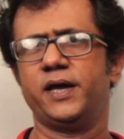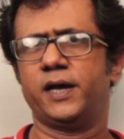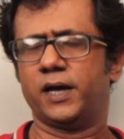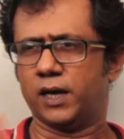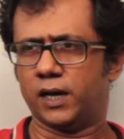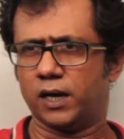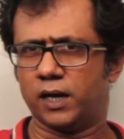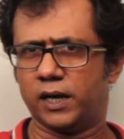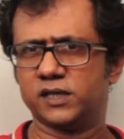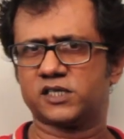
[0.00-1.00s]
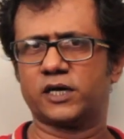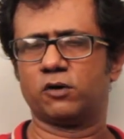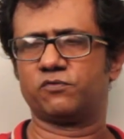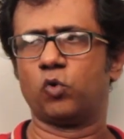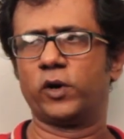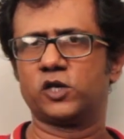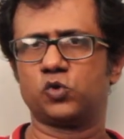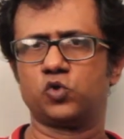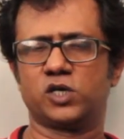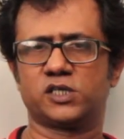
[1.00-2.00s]
Instead of going to just
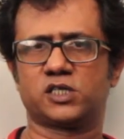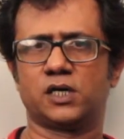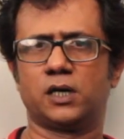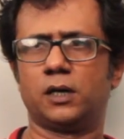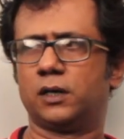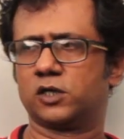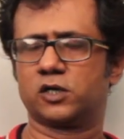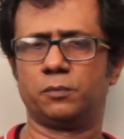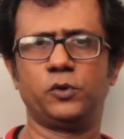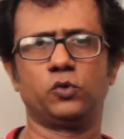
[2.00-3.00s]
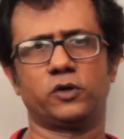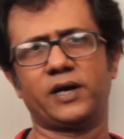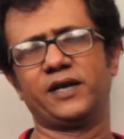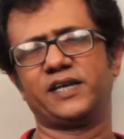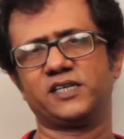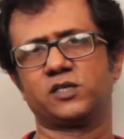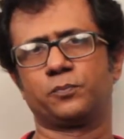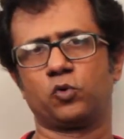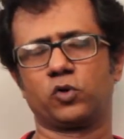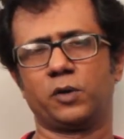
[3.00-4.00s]
a computer and test the program and
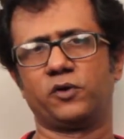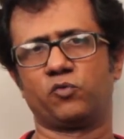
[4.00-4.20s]
run it,